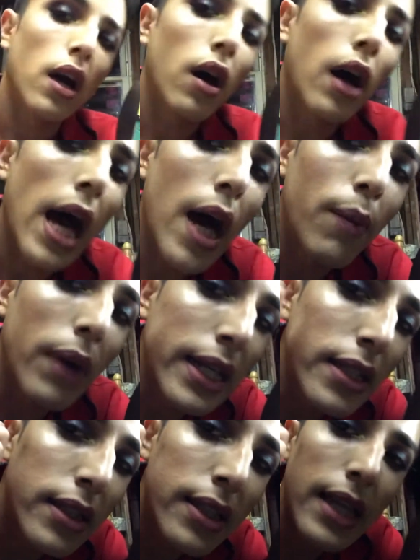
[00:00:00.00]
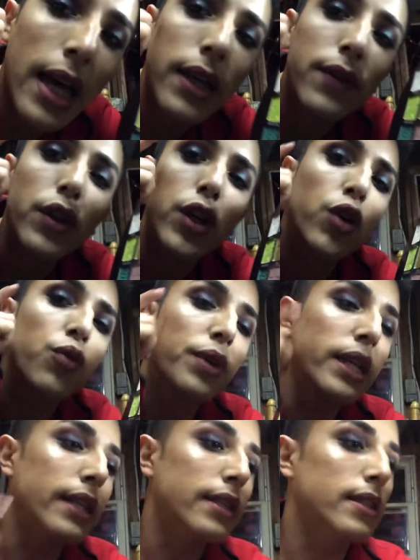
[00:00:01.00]
I did that in the
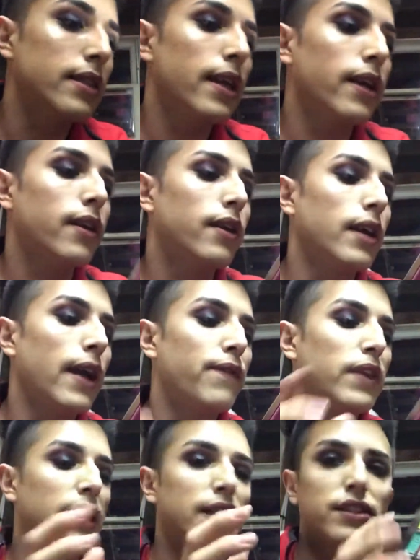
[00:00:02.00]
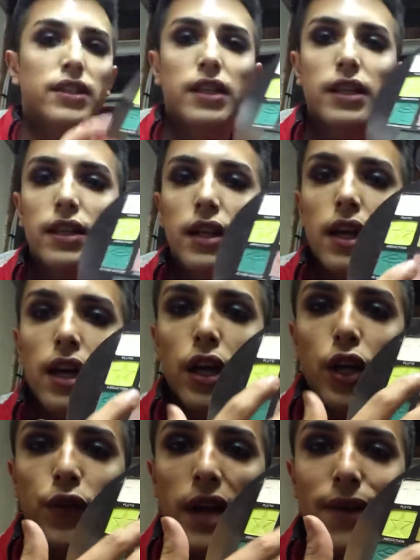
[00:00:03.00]
crease there, and then I did
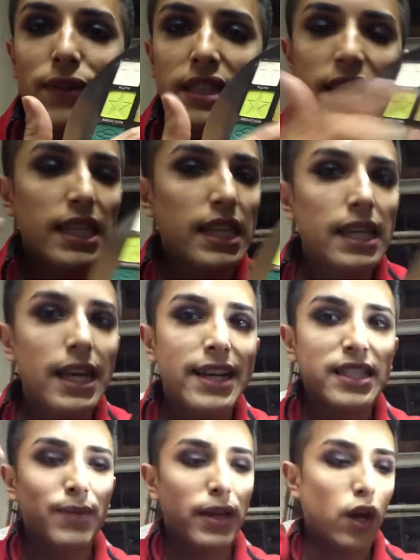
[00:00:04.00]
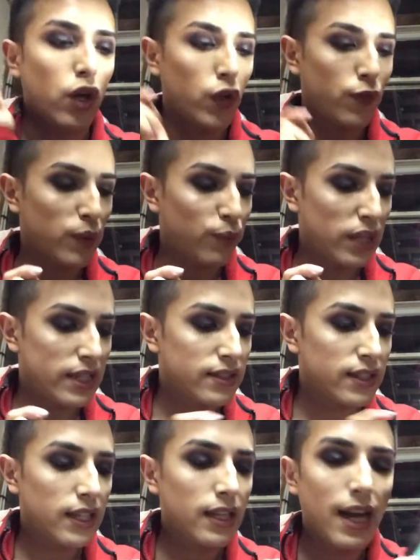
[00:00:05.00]
Gravity as my all-over
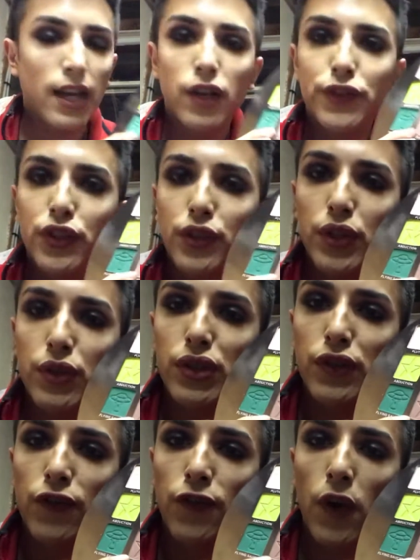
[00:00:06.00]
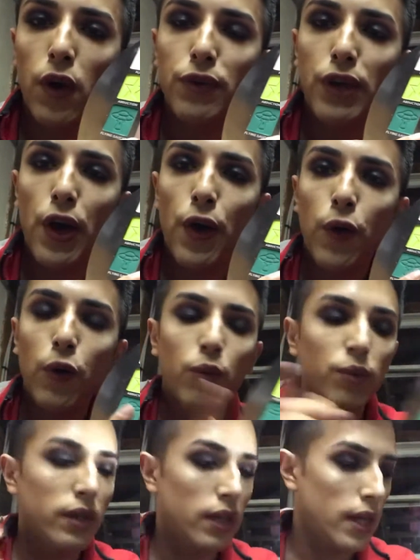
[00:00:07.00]
blending. I also used Phone
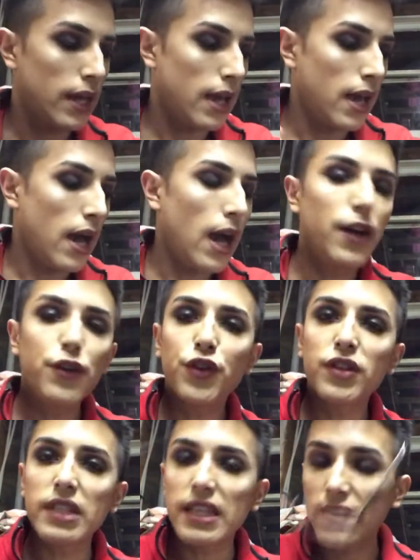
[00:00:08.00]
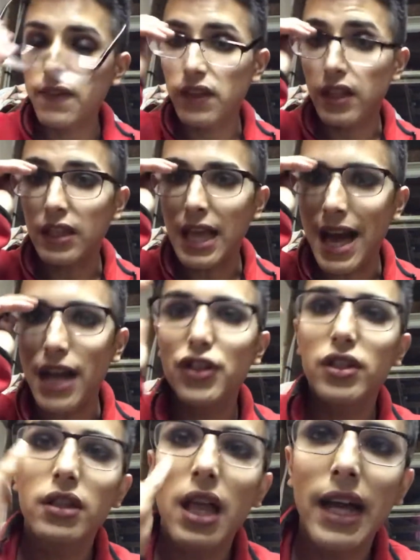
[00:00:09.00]
Home underneath the
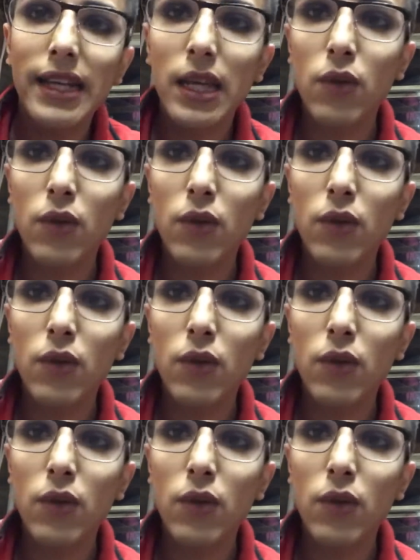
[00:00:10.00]
lash line.